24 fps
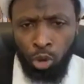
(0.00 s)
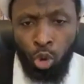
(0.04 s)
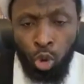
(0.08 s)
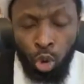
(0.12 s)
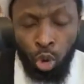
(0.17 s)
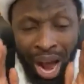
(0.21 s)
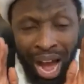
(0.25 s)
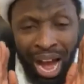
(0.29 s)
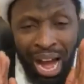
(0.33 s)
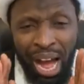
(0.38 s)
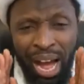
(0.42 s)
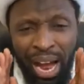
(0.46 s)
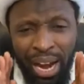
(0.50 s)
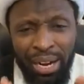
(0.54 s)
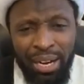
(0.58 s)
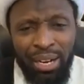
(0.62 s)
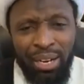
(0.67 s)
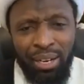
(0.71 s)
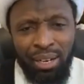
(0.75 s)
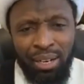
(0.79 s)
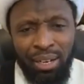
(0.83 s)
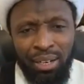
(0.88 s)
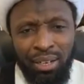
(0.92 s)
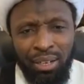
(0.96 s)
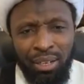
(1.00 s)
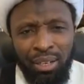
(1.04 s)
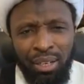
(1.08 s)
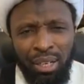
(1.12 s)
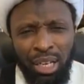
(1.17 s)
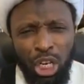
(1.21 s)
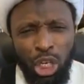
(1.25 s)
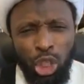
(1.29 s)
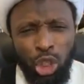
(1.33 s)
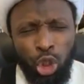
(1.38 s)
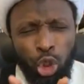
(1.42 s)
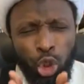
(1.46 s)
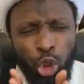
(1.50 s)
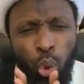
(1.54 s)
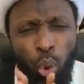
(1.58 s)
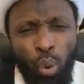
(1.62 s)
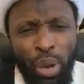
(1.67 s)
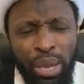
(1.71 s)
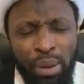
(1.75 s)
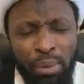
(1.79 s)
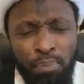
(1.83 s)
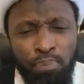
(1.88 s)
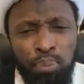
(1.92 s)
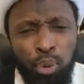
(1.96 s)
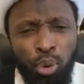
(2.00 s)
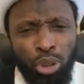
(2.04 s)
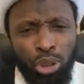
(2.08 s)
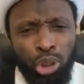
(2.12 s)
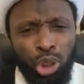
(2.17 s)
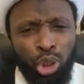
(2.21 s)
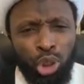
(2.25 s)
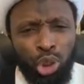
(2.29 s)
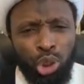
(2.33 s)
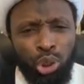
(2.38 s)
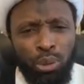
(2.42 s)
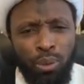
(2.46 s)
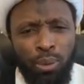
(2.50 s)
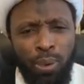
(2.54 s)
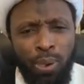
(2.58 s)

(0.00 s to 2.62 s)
Quran is so important.